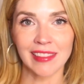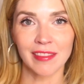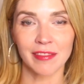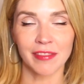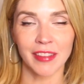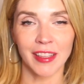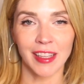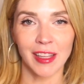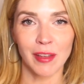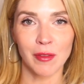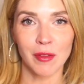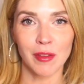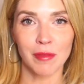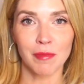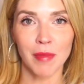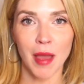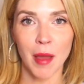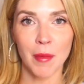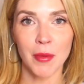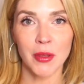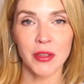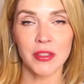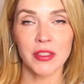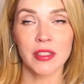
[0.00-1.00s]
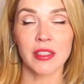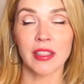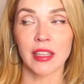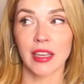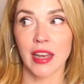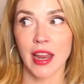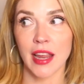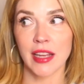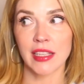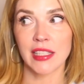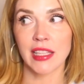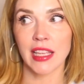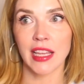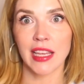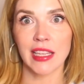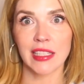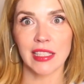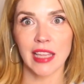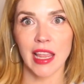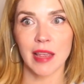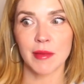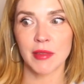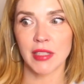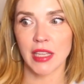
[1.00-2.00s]
fill it with bubbles. The nice thing is,
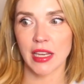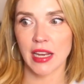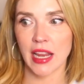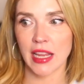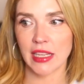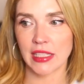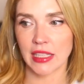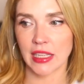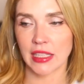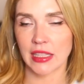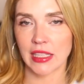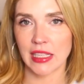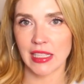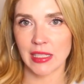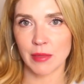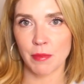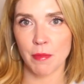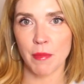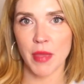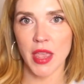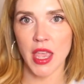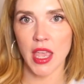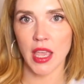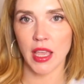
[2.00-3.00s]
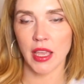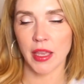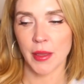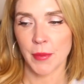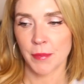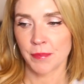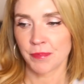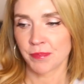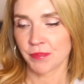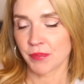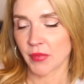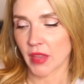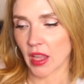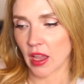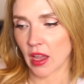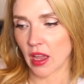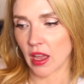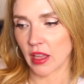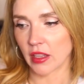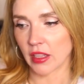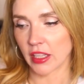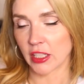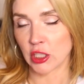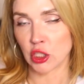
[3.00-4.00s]
Amazon has like these big,
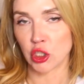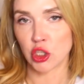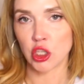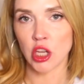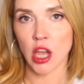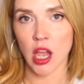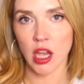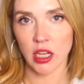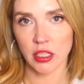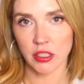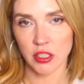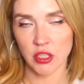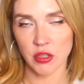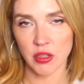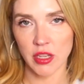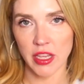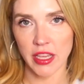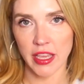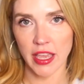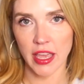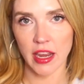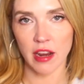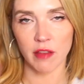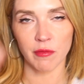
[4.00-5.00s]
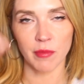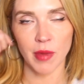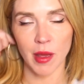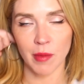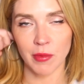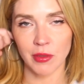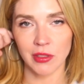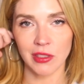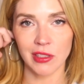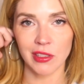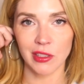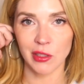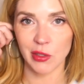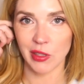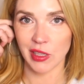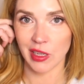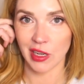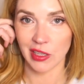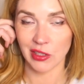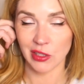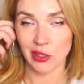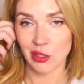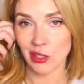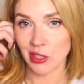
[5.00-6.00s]
uh, like jugs you can get of bubbles. You can
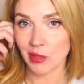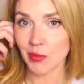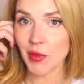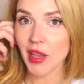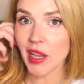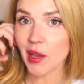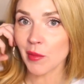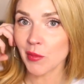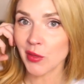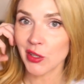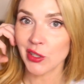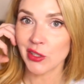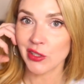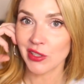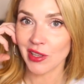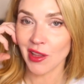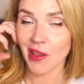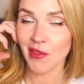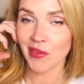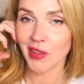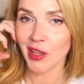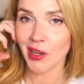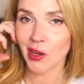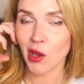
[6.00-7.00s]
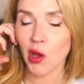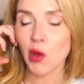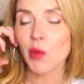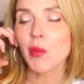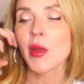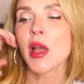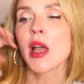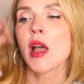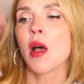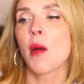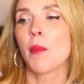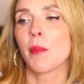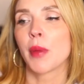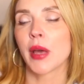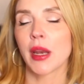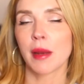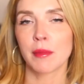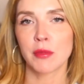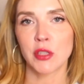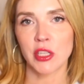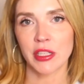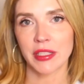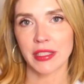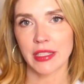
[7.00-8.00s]
also just make them yourself at home. But
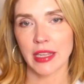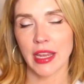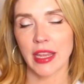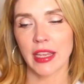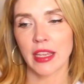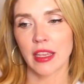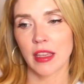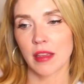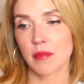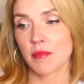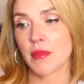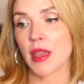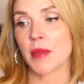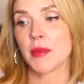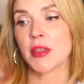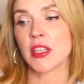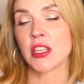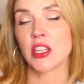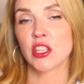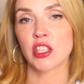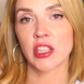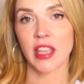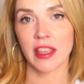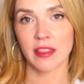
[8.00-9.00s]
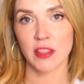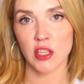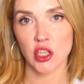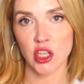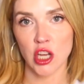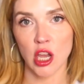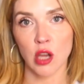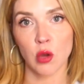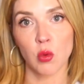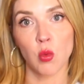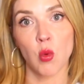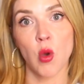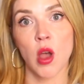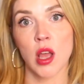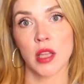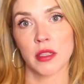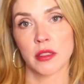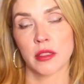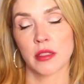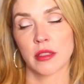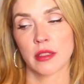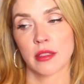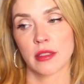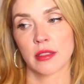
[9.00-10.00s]
I'm just saying, maybe you just get the jug
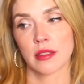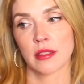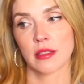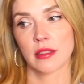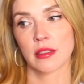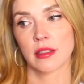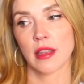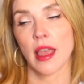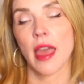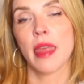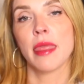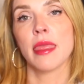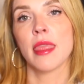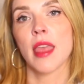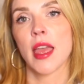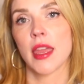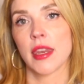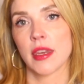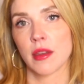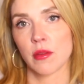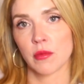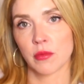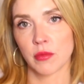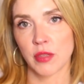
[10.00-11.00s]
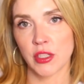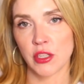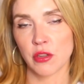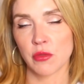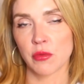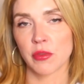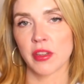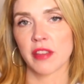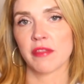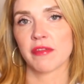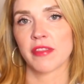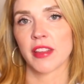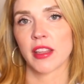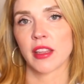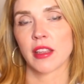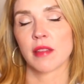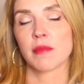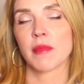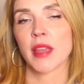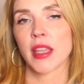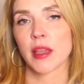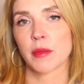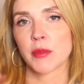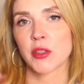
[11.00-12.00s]
once and then when you refill
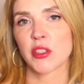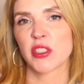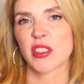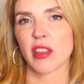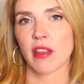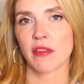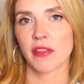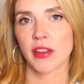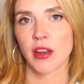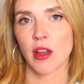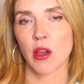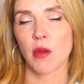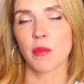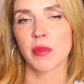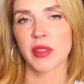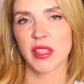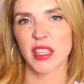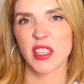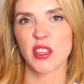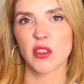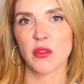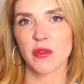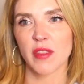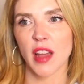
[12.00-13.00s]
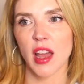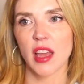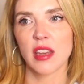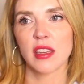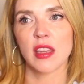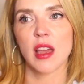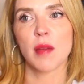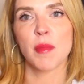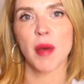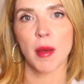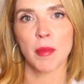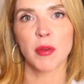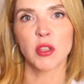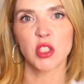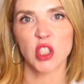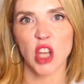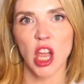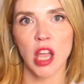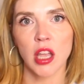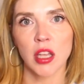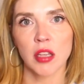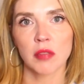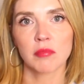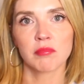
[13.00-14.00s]
it, make them yourself at home. But then you've got a bubble
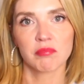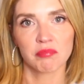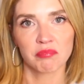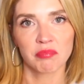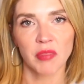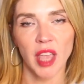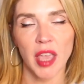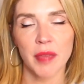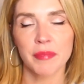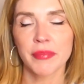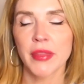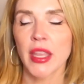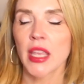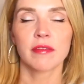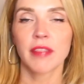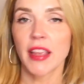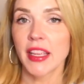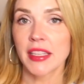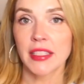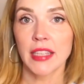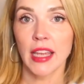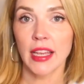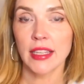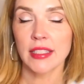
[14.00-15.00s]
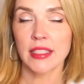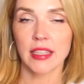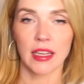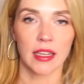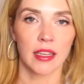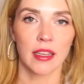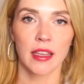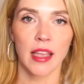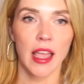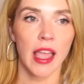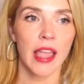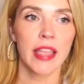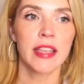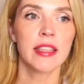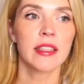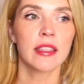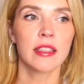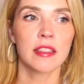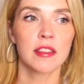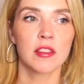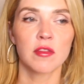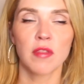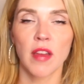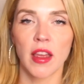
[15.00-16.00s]
jug. Okay, fantastic.
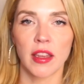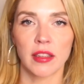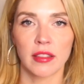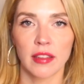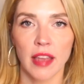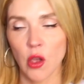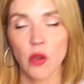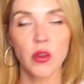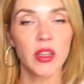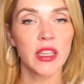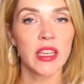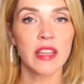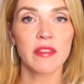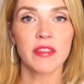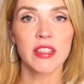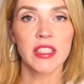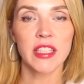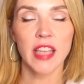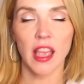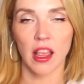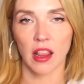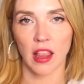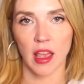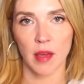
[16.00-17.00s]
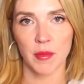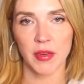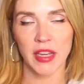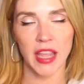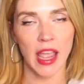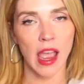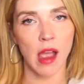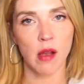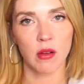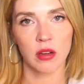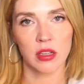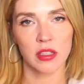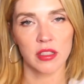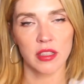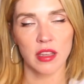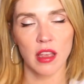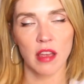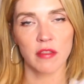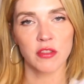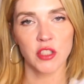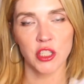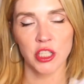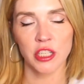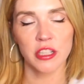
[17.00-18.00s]
Endless fun. Who can even tell how many hours
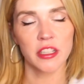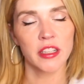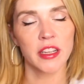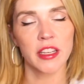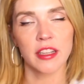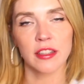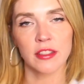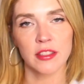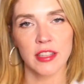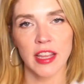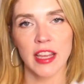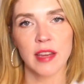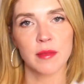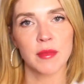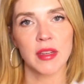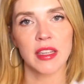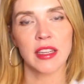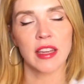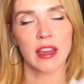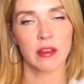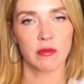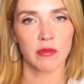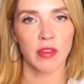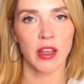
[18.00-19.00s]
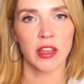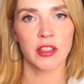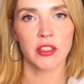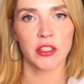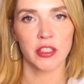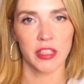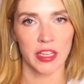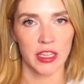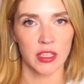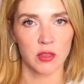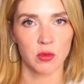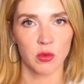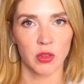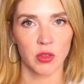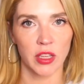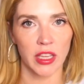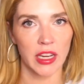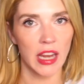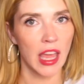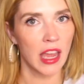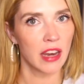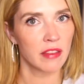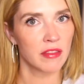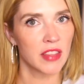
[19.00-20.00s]
of sheer entertainment and fun your kids will
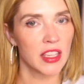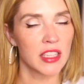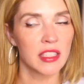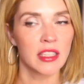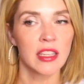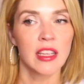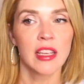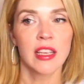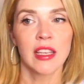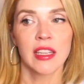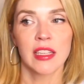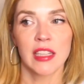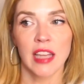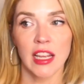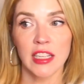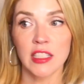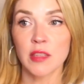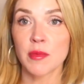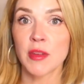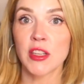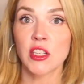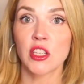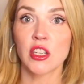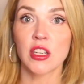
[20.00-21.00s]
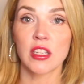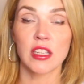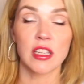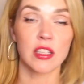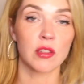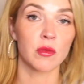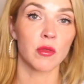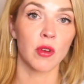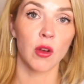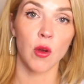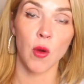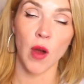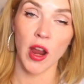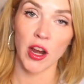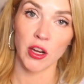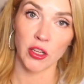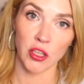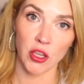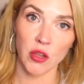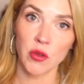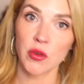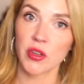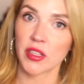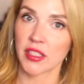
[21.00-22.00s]
get out of this? Not to mention, it doesn't require
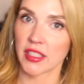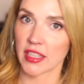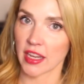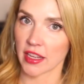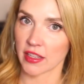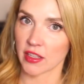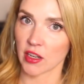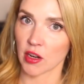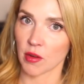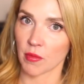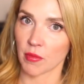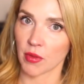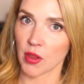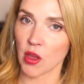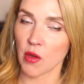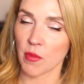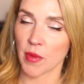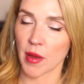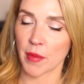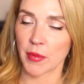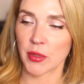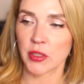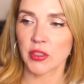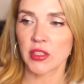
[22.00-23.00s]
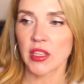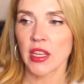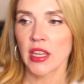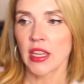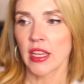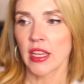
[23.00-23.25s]
you to stand there and blow bubbles.